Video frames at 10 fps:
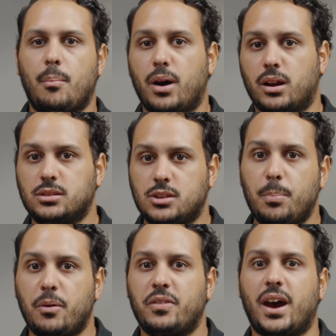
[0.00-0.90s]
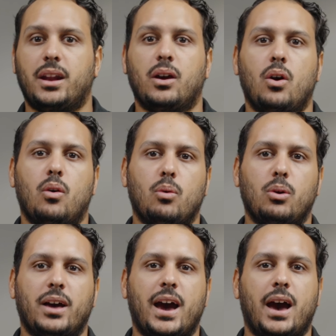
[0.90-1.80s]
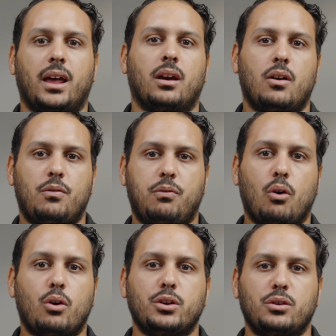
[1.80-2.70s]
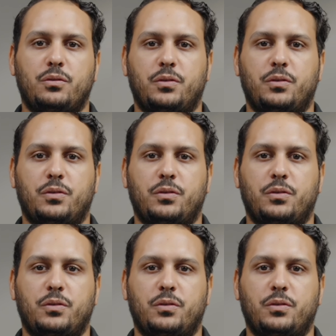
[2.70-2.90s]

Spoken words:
but on top of that, we'll add 4 new